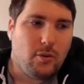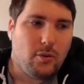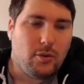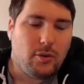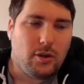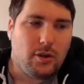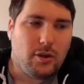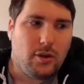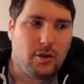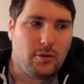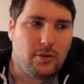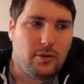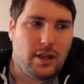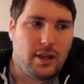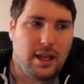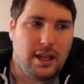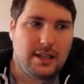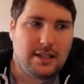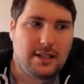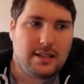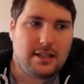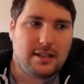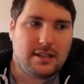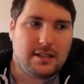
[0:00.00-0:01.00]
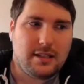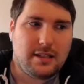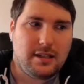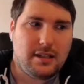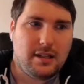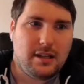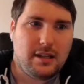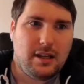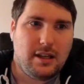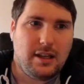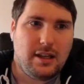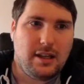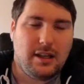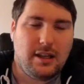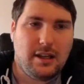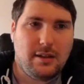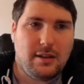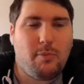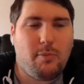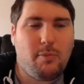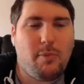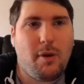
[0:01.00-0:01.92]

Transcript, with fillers: you know it's uh,